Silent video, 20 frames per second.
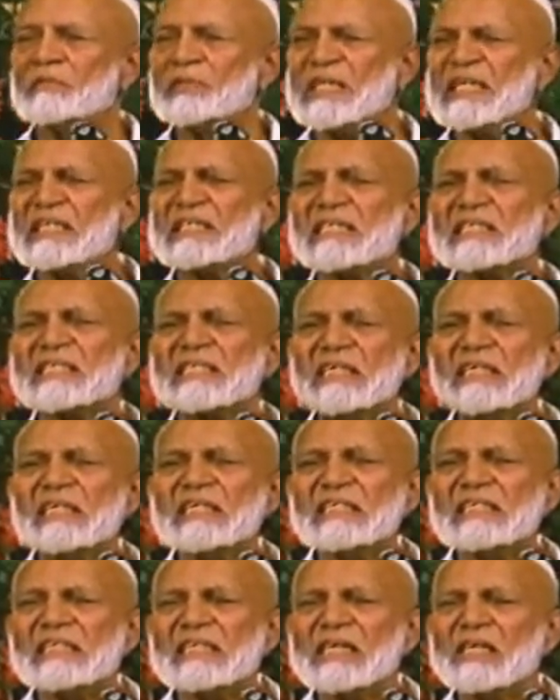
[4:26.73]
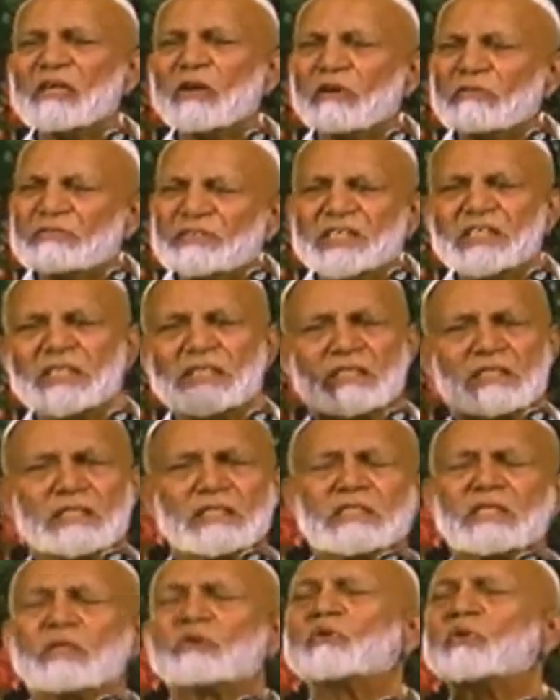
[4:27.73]
this is Injil of
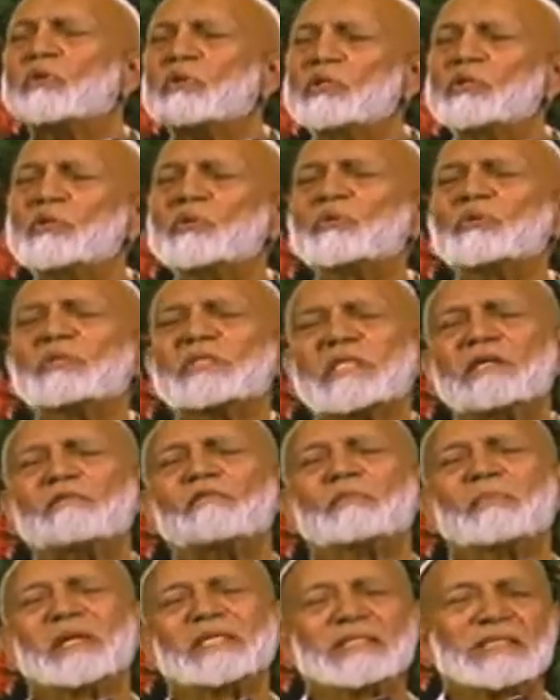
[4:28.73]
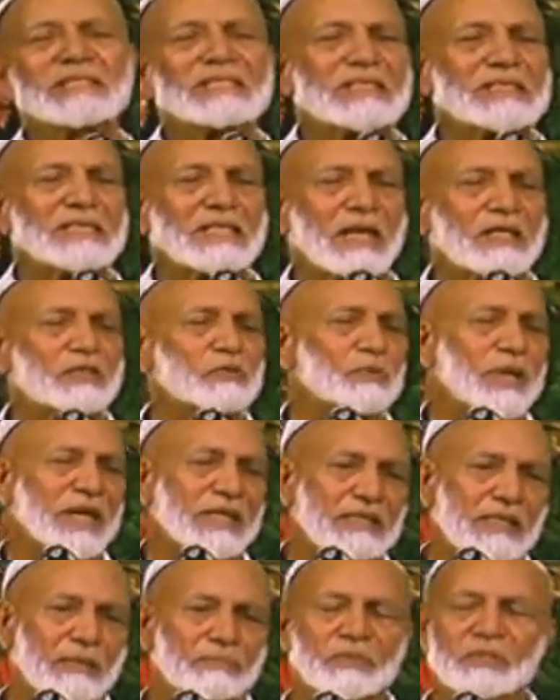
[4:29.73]
Jesus, the good news given by Jesus Christ. We
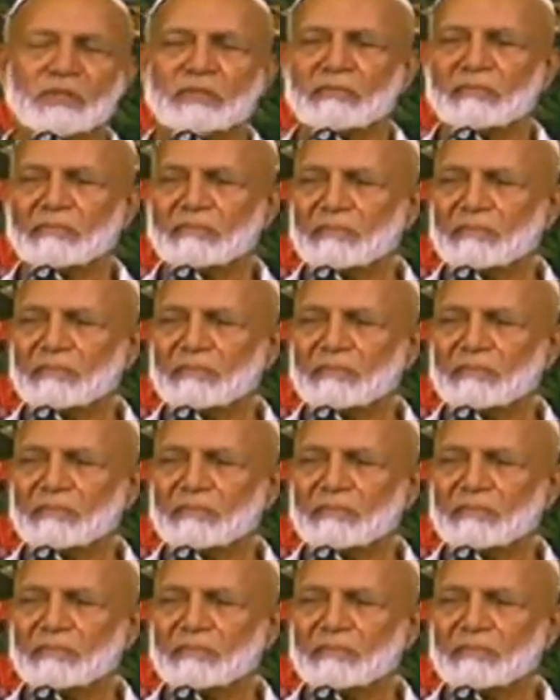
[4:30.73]
accept.